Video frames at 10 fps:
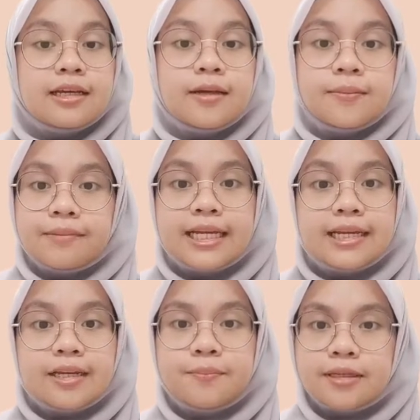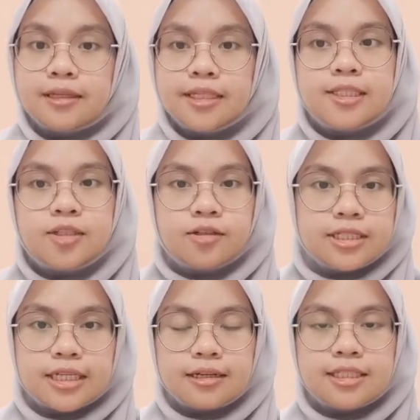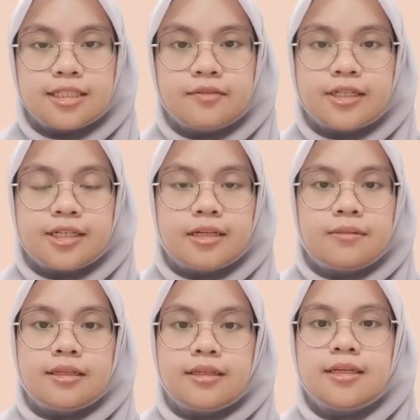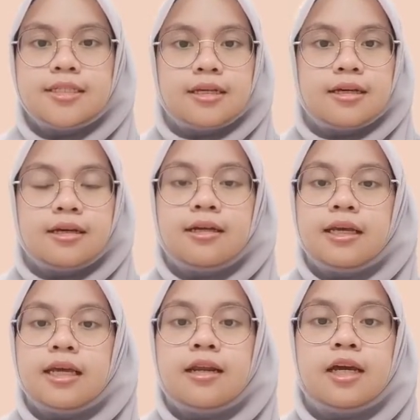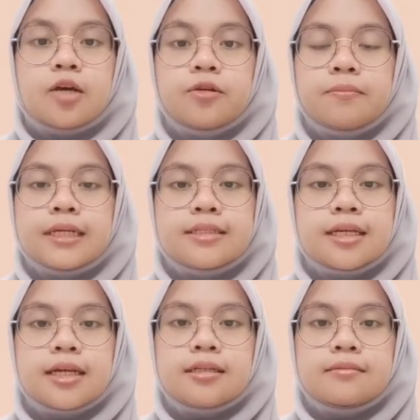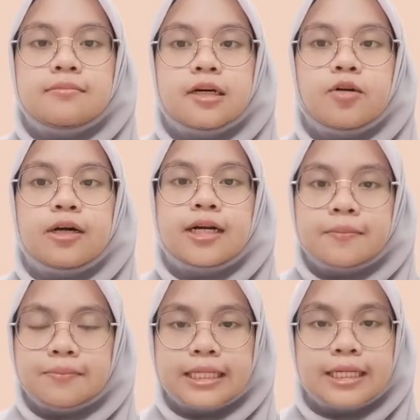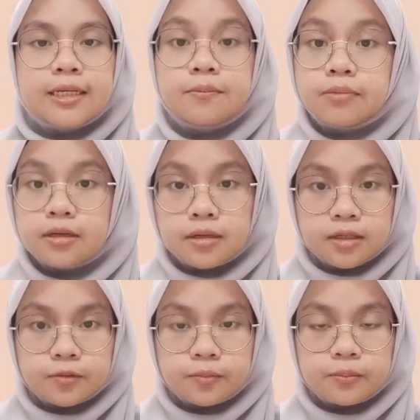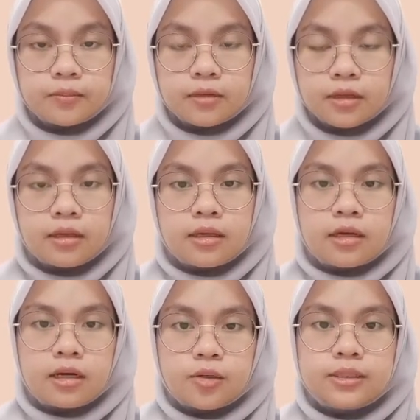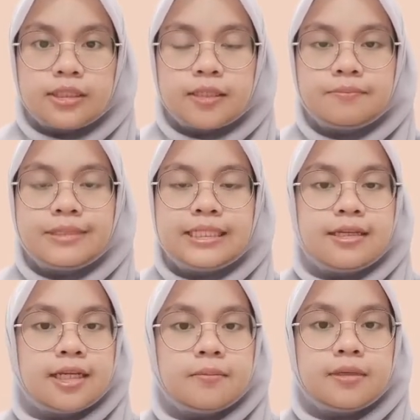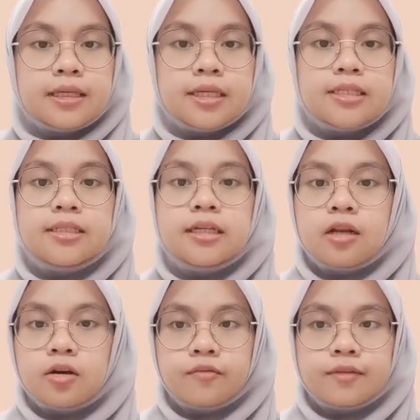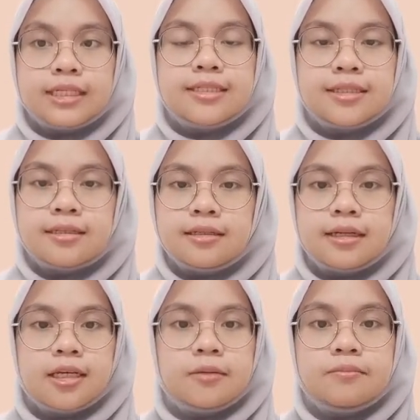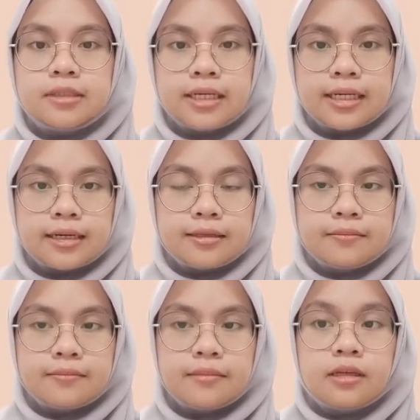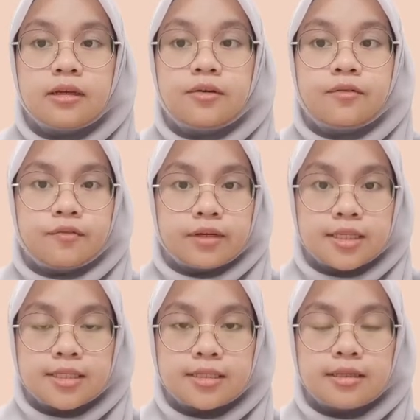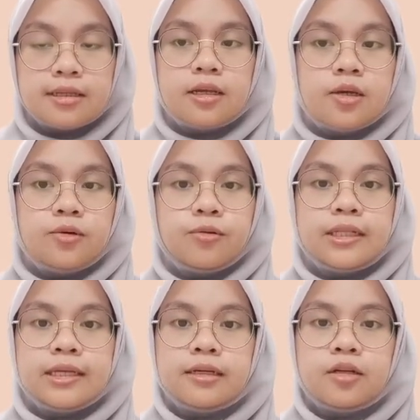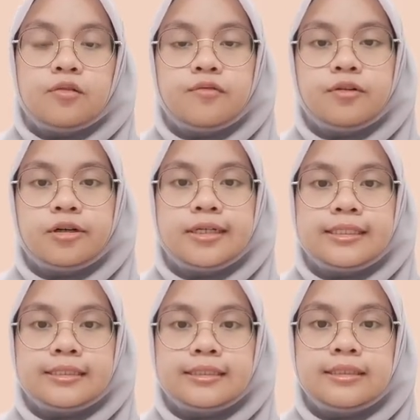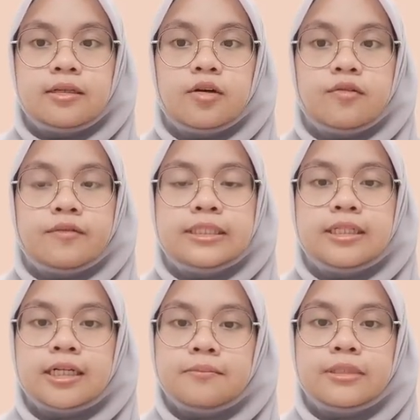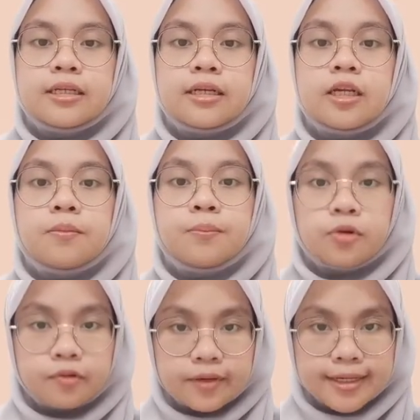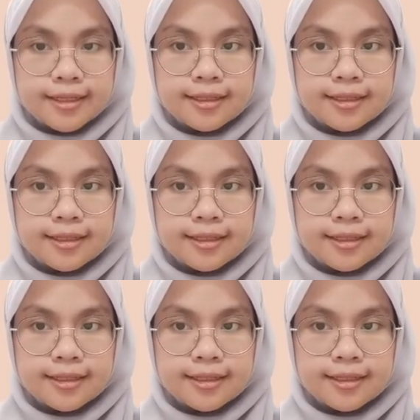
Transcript: My name is NURSARAH SYAFIQAH binti ISHAK and I will present about company background. Our company name is Clover Sendirian Berhad. First, we will take a look for the Clover company profile.